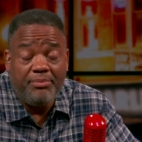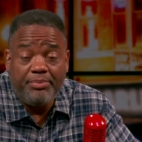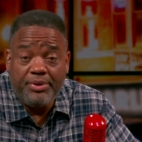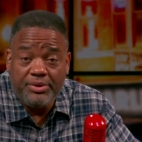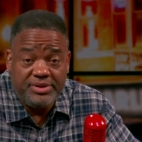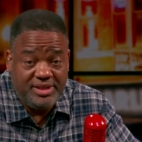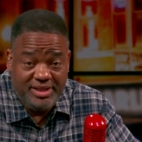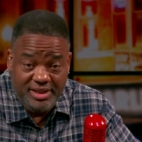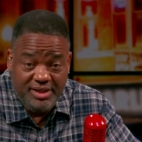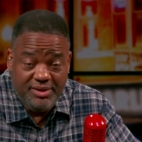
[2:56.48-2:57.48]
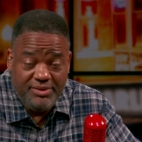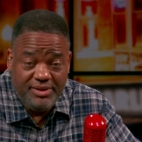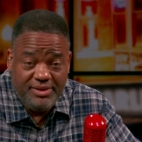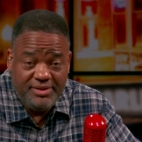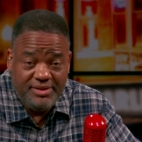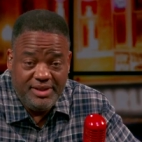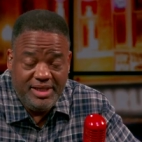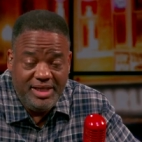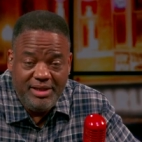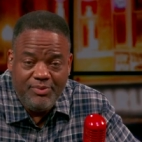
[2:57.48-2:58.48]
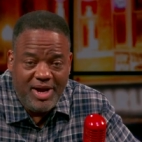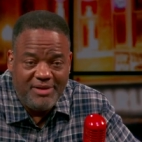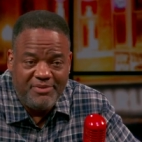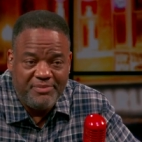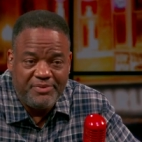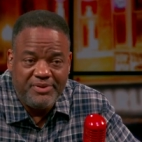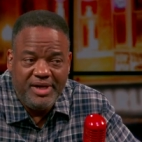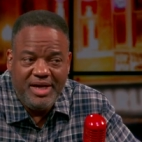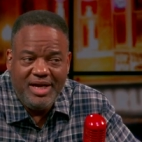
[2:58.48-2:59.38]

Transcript: personally know any white people